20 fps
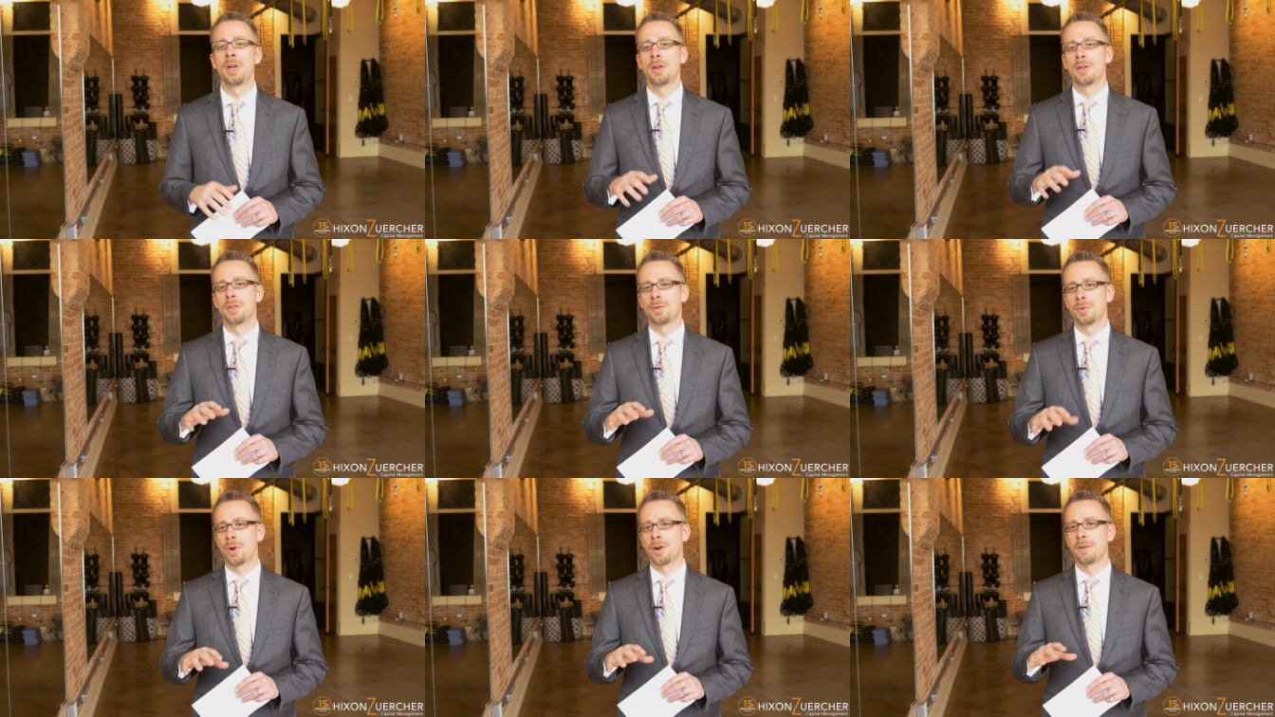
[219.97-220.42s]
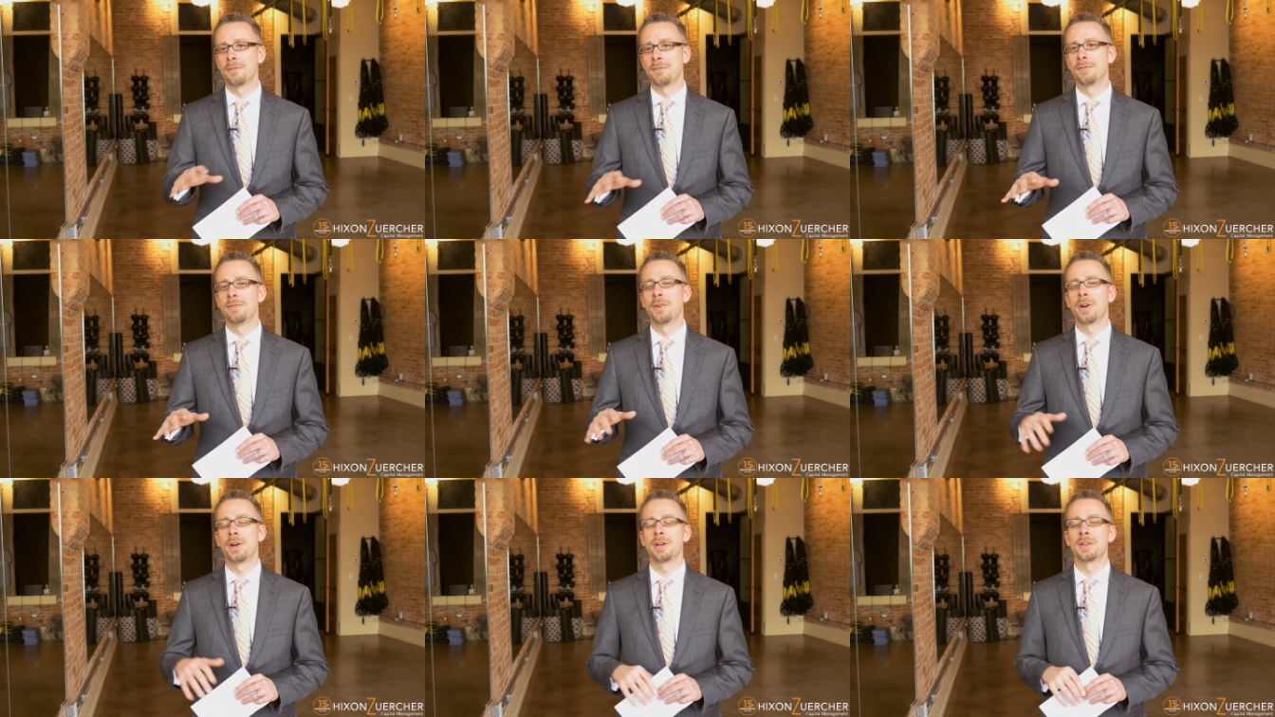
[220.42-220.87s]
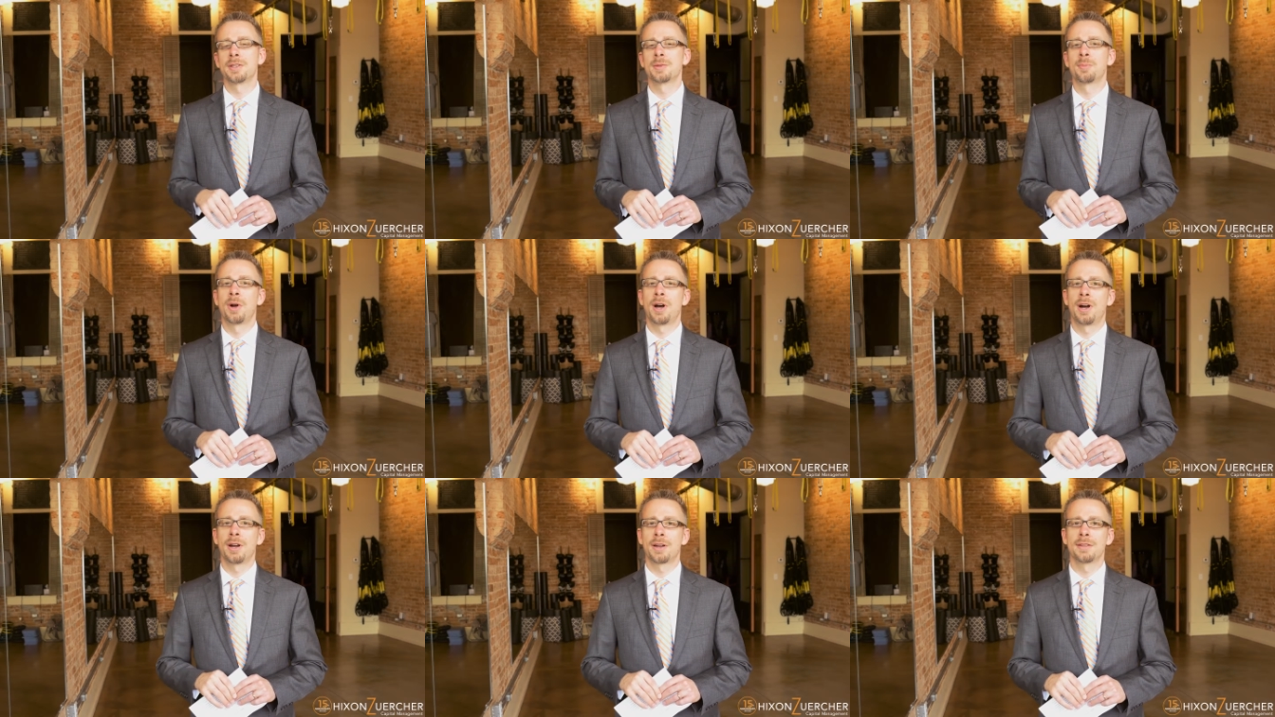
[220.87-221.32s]
throughout various
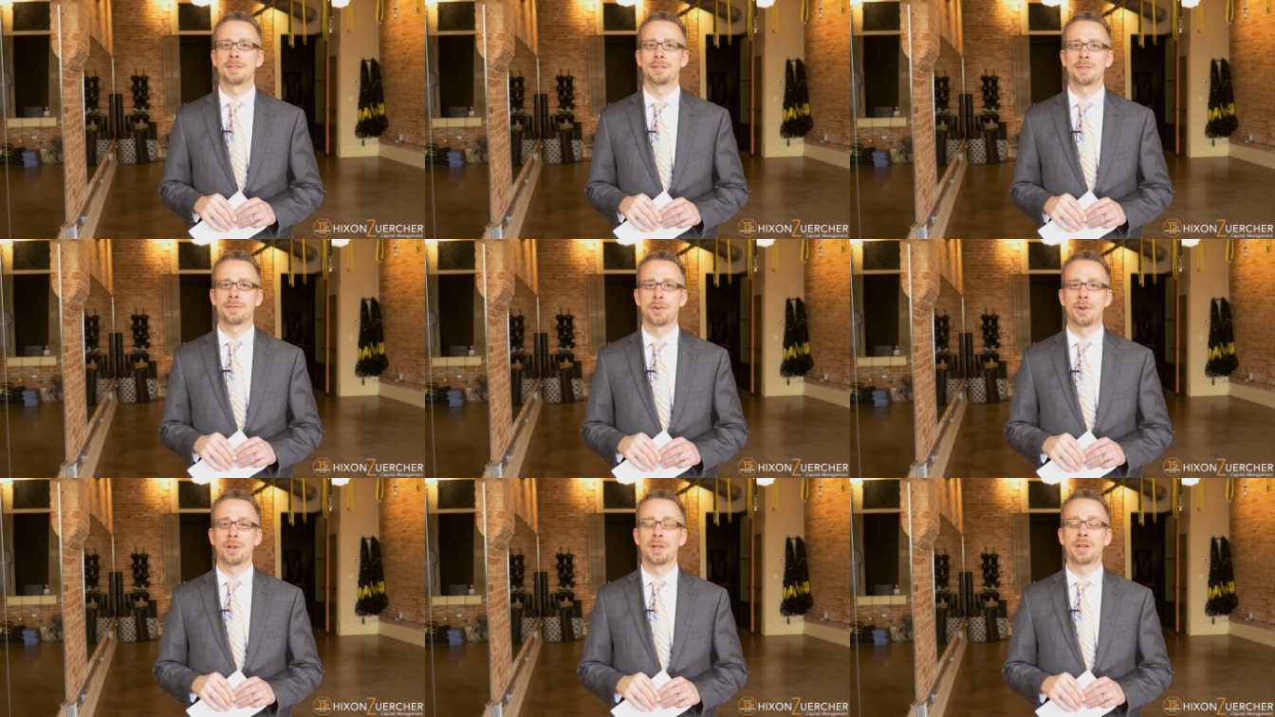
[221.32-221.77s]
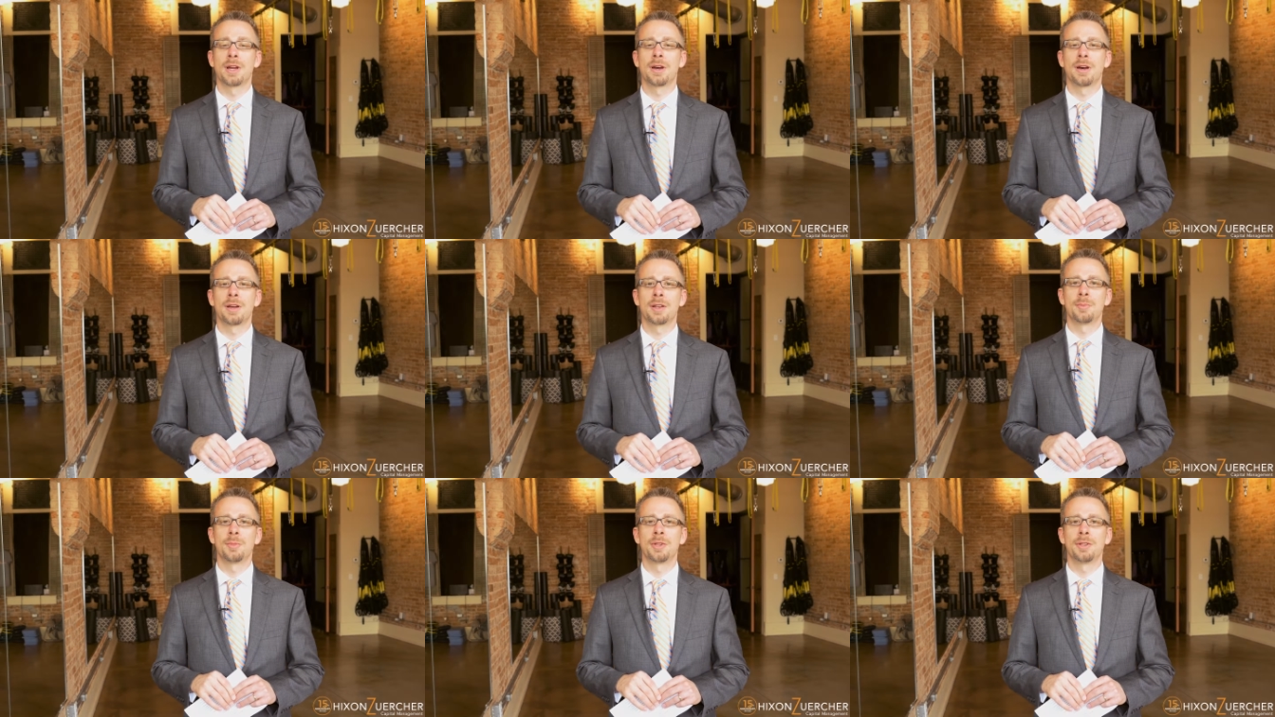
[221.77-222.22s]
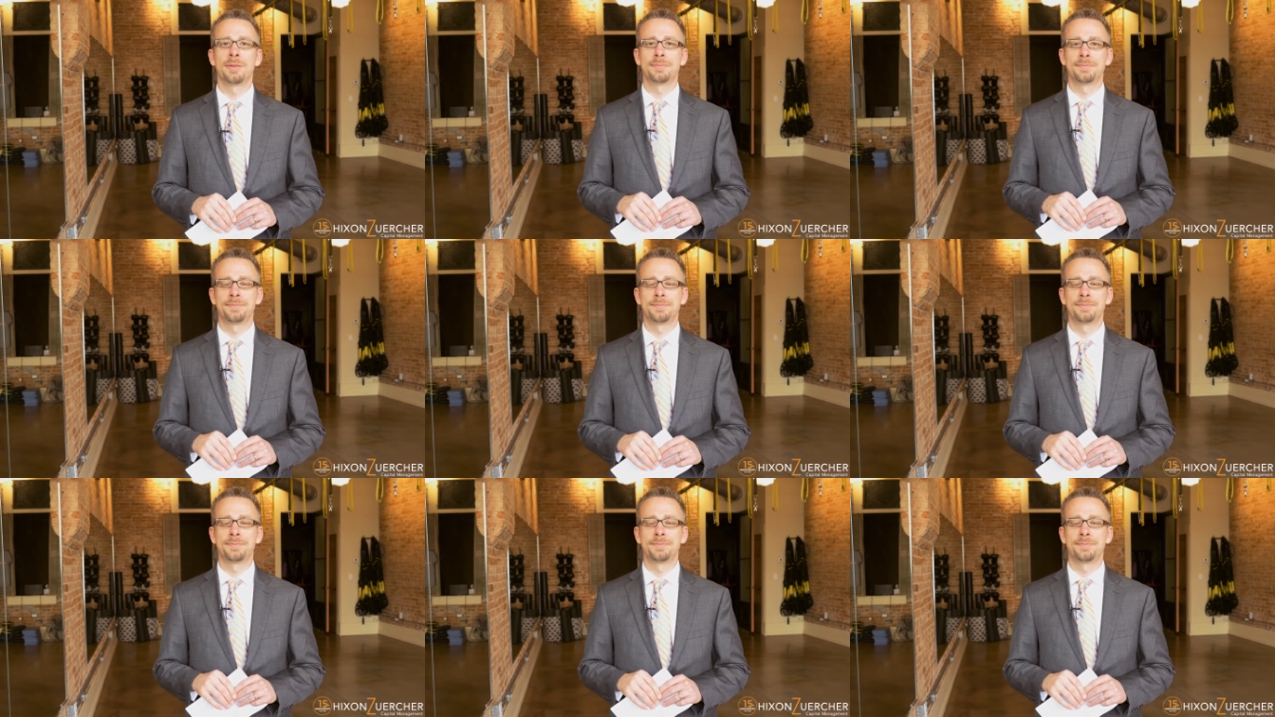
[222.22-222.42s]
pockets of our economy.